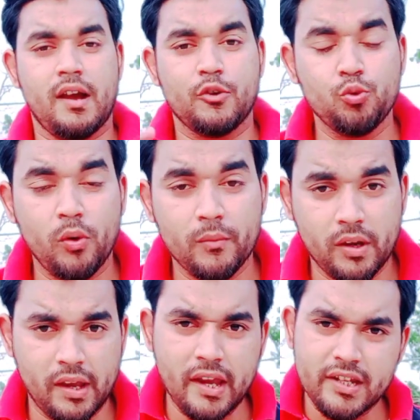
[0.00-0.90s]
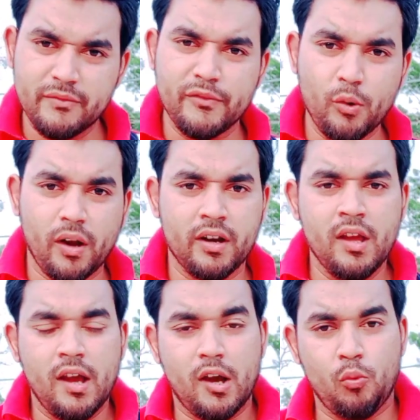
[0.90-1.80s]
you any viewer
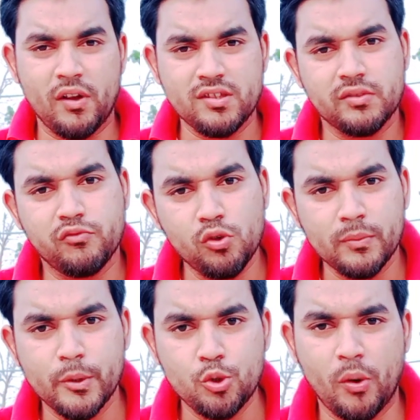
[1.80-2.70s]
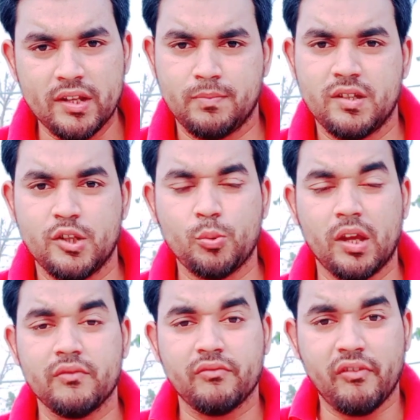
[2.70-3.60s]
watch full video 8 minutes, you
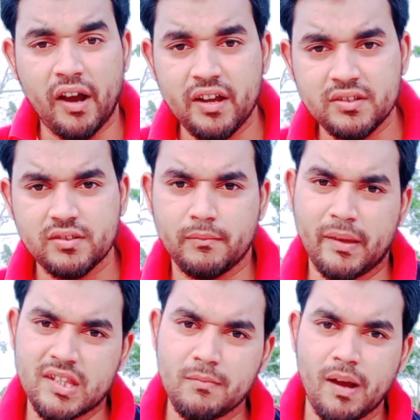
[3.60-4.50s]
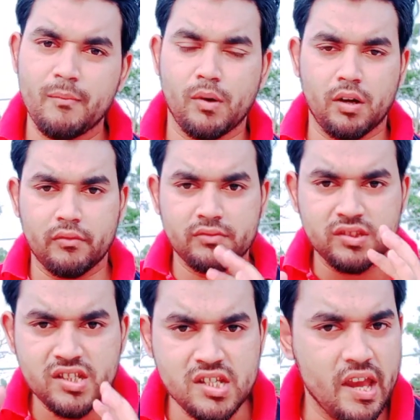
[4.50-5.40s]
can find a maximum of
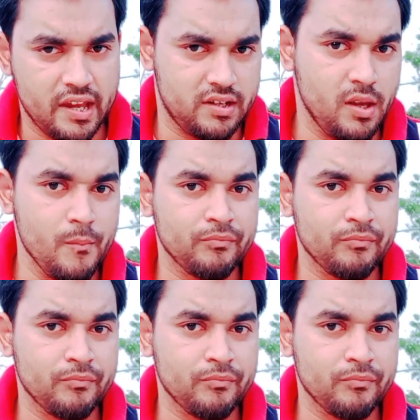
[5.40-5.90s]
3 ads.